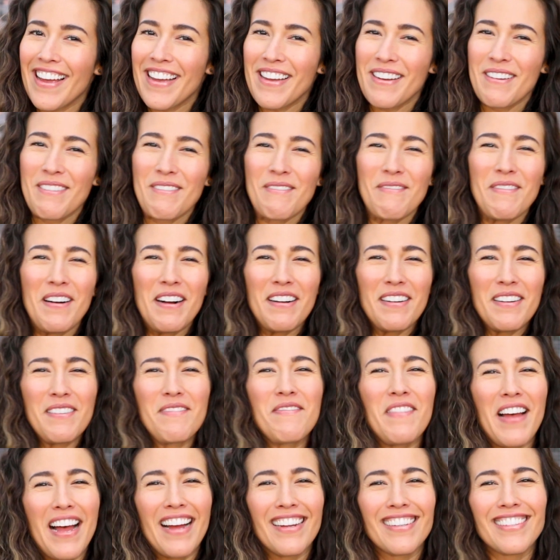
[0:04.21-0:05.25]
Hey,
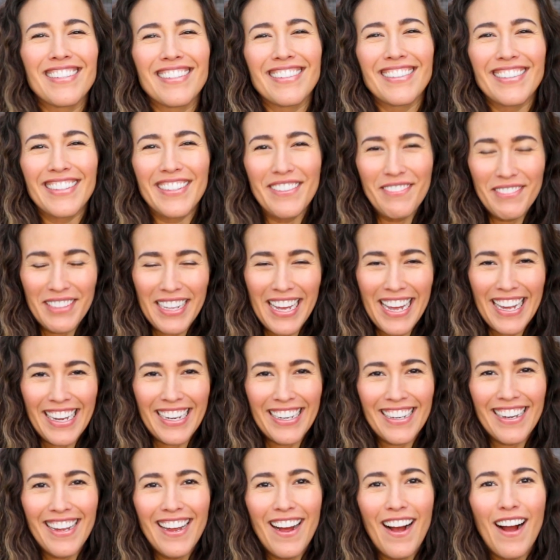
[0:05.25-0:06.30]
welcome back to Live
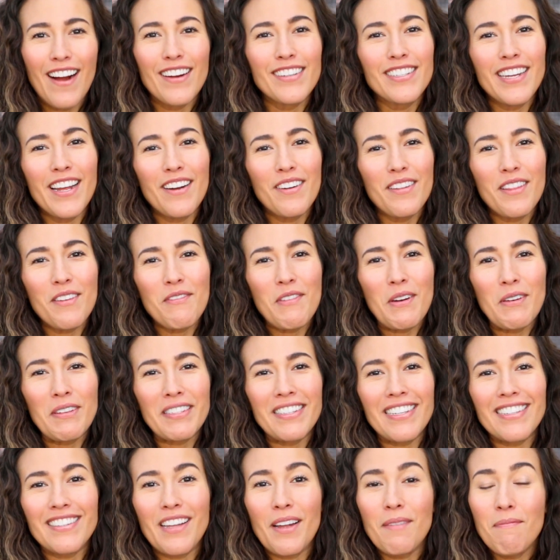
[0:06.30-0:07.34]
Light, our channel that
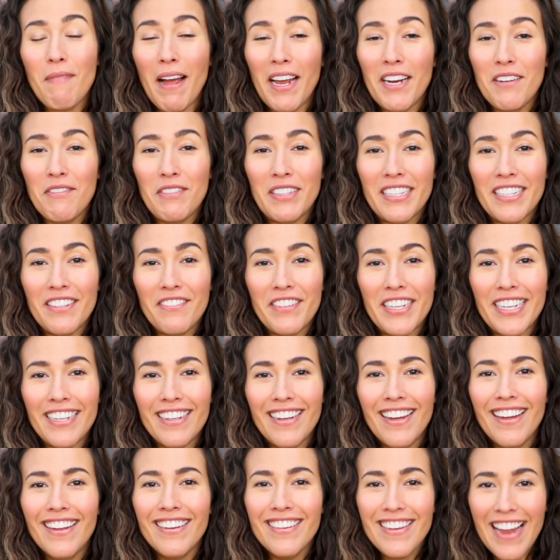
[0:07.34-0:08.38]
focuses on mindful living,
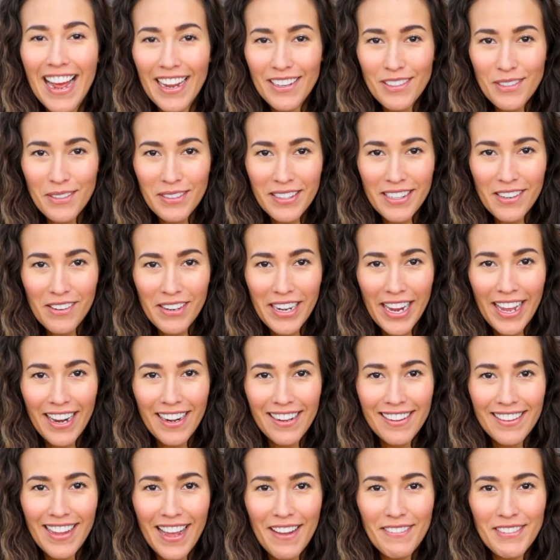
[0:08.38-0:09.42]
natural and
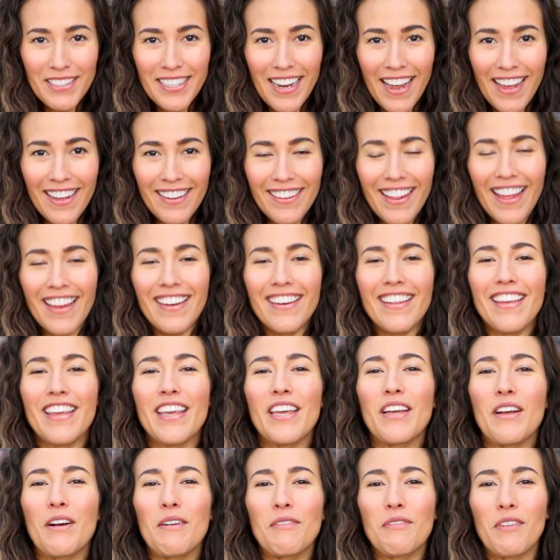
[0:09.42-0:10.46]
organic lifestyle, and
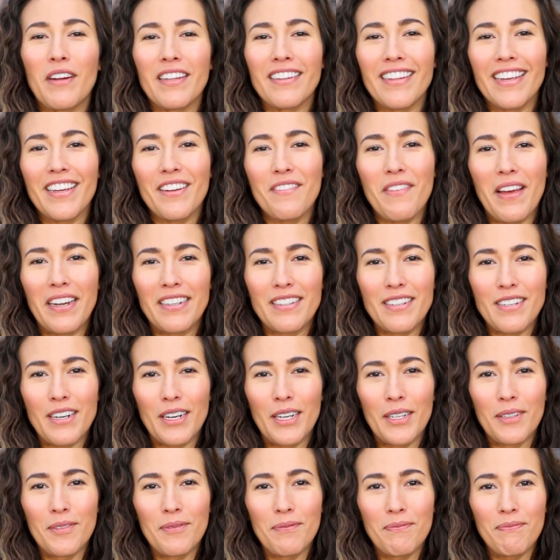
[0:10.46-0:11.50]
eco-friendly
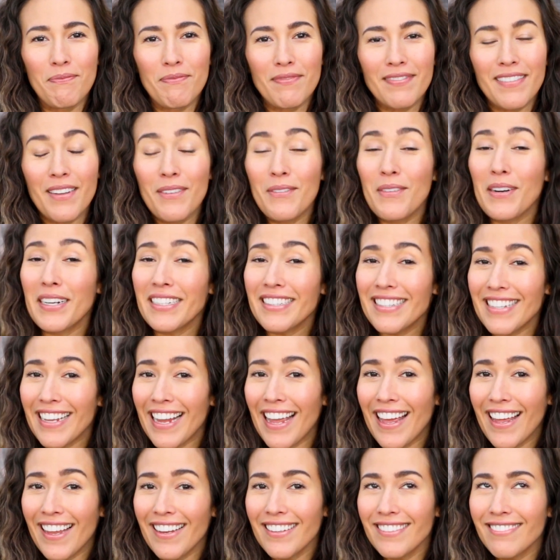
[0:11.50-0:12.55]
adventure. Once
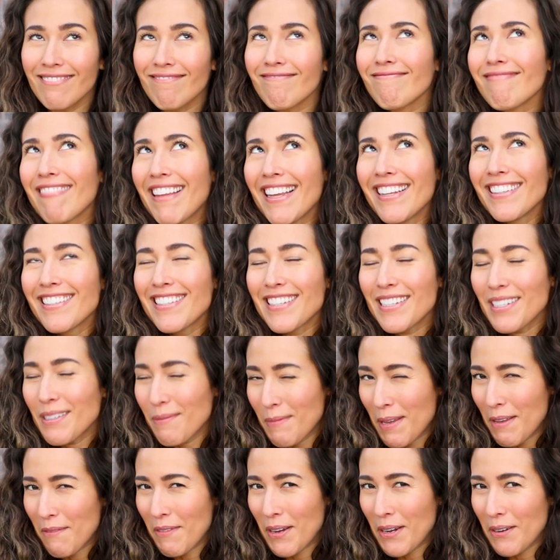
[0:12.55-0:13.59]
again, it's just
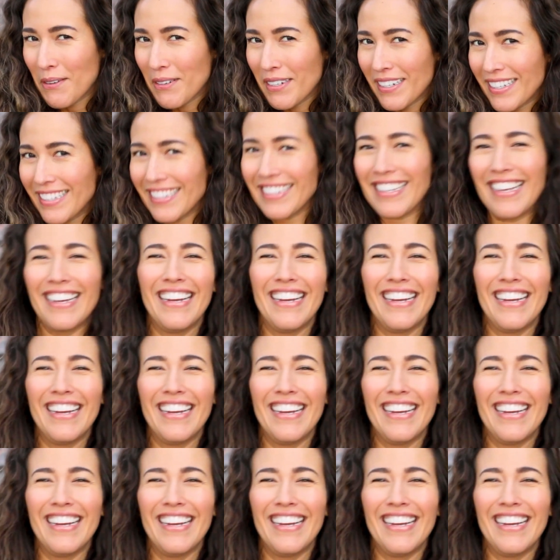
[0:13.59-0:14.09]
me, folks.